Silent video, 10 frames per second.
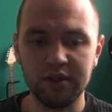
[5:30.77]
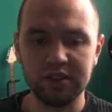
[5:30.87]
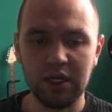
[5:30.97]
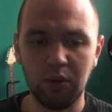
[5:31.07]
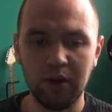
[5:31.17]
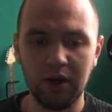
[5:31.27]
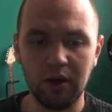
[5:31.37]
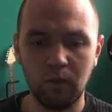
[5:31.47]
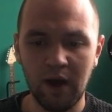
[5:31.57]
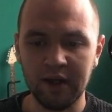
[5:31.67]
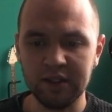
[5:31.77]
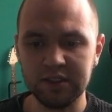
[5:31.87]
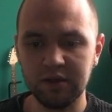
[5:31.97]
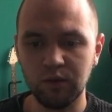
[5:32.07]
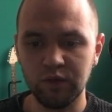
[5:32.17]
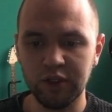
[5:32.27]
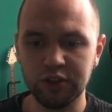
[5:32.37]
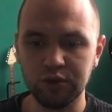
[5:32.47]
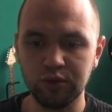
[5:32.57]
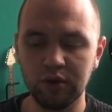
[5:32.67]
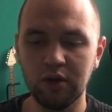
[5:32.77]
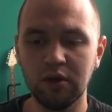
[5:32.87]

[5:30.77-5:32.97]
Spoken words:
is our lines. We need to